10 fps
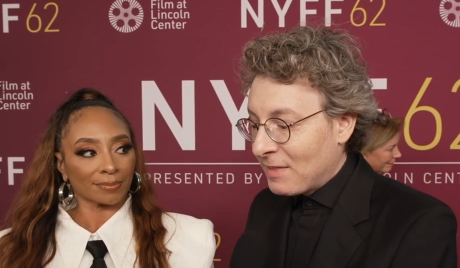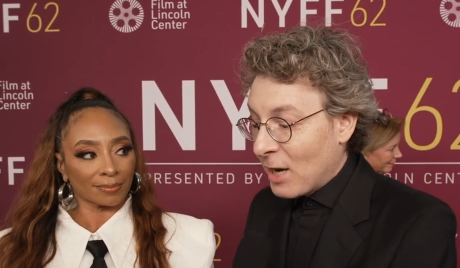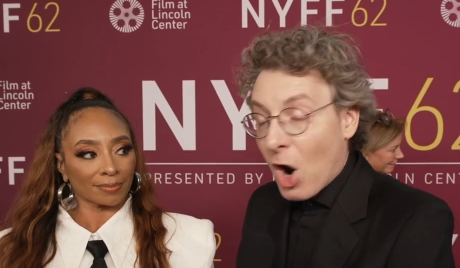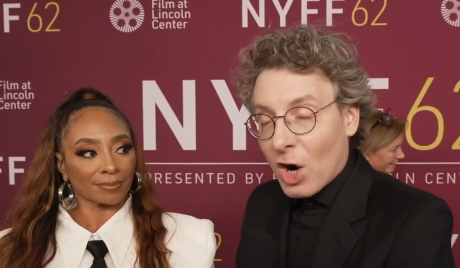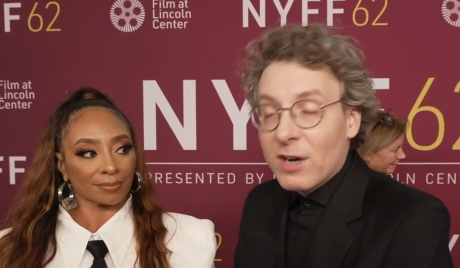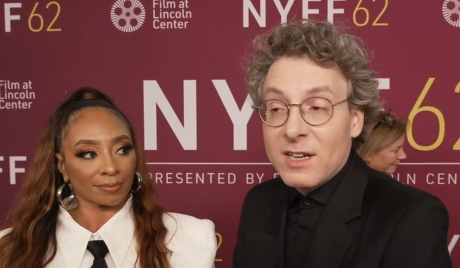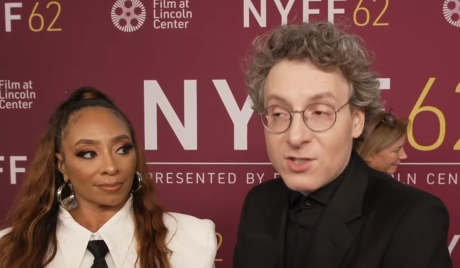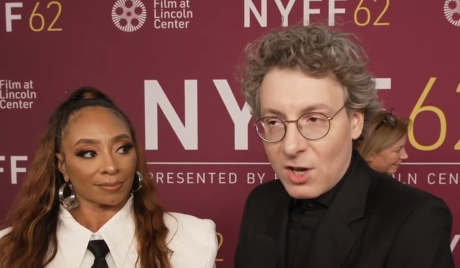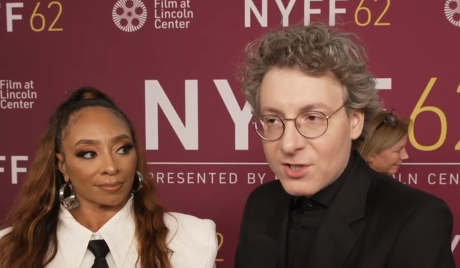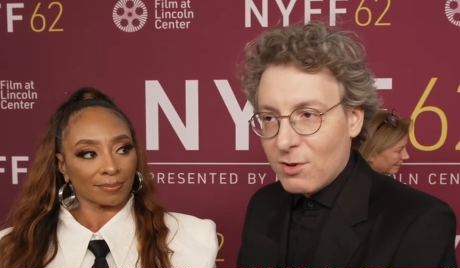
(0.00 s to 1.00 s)
Speaker 1: that art
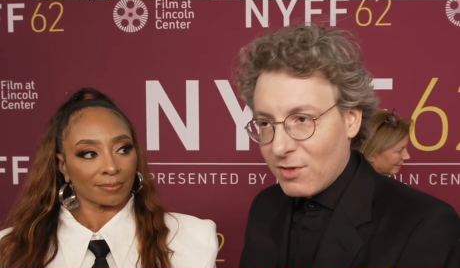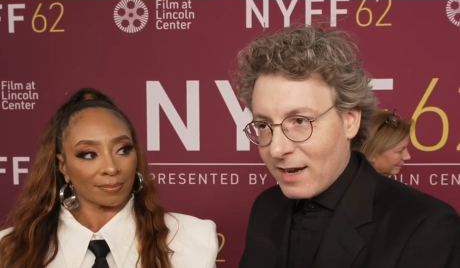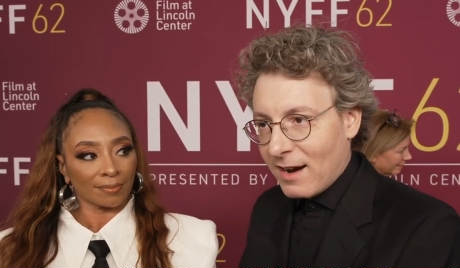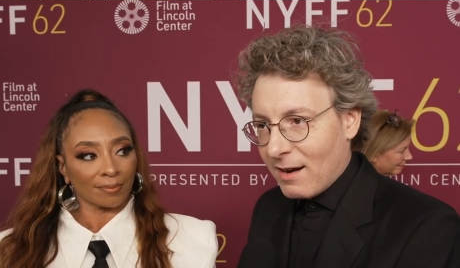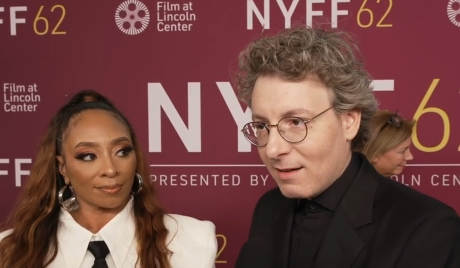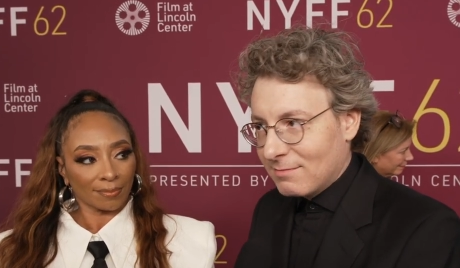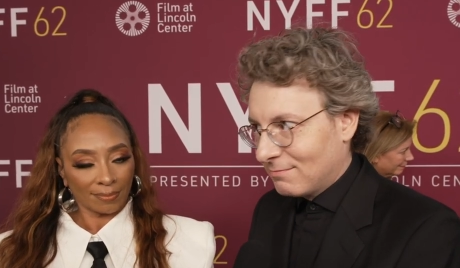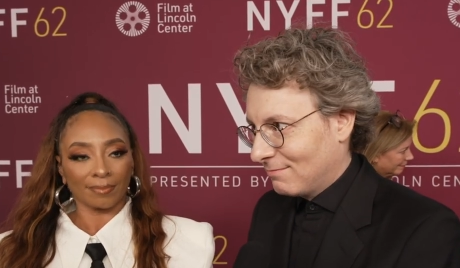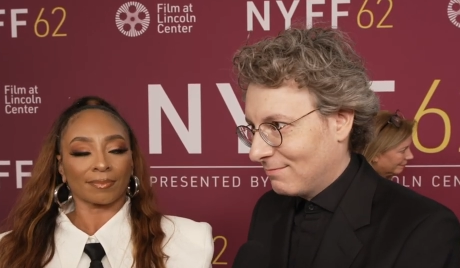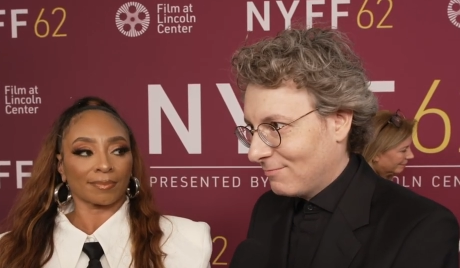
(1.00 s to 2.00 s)
is also there
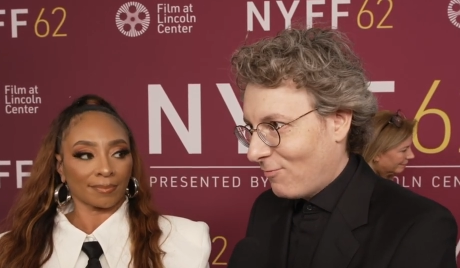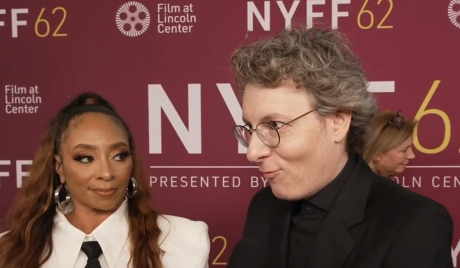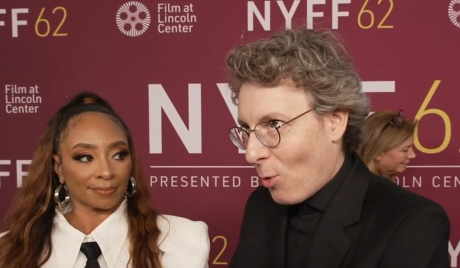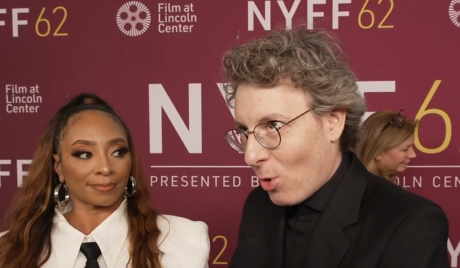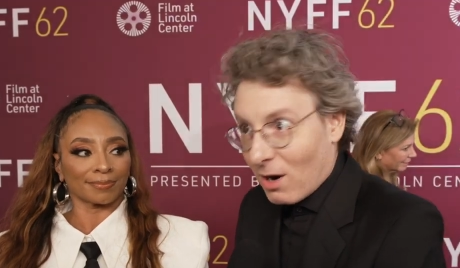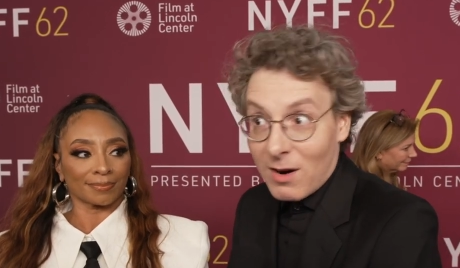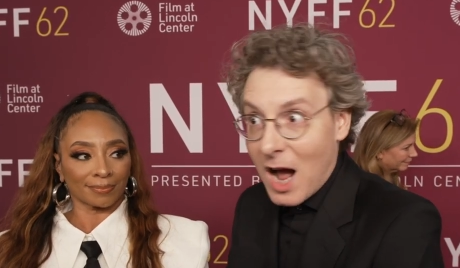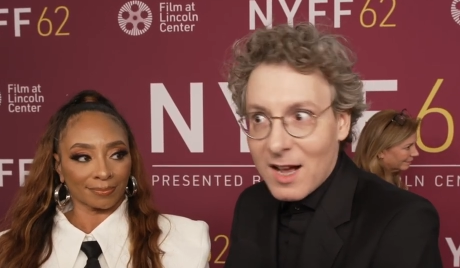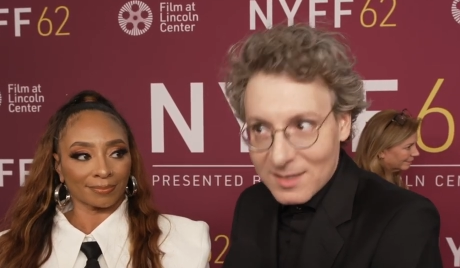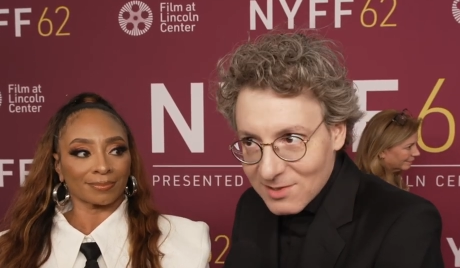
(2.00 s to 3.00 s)
for
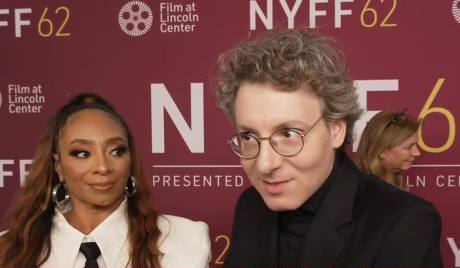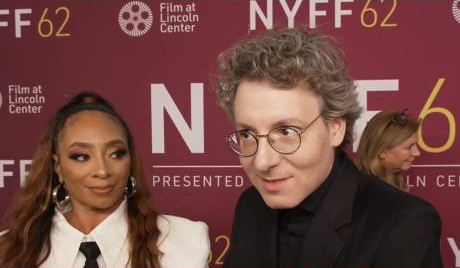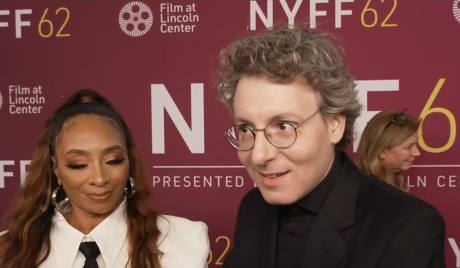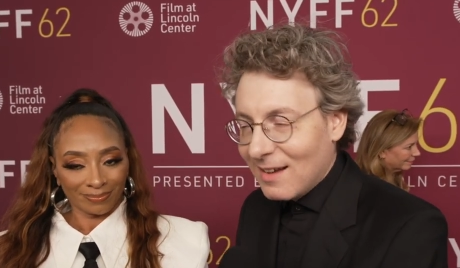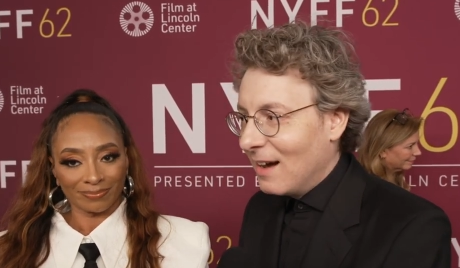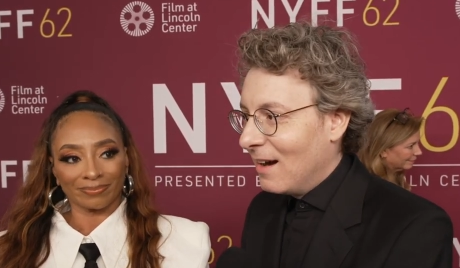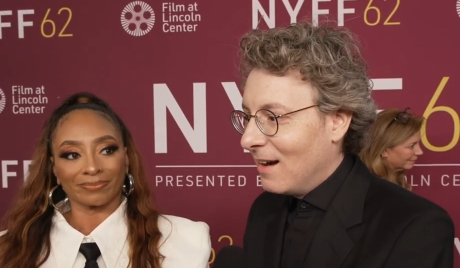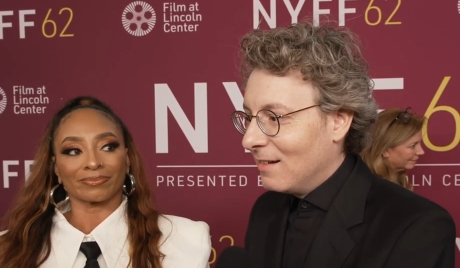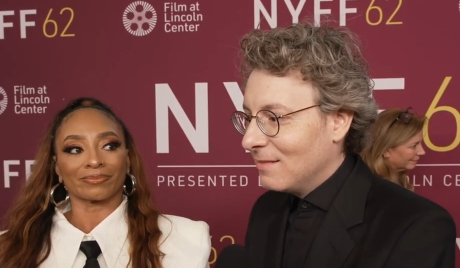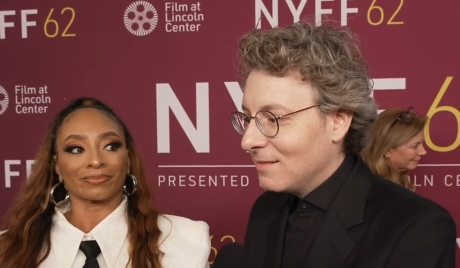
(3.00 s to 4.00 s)
us
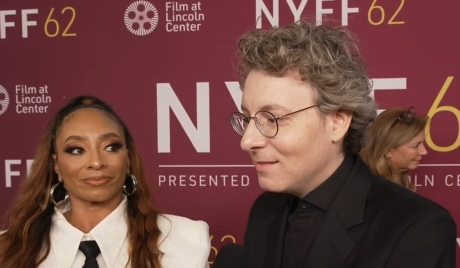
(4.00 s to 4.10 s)
uh,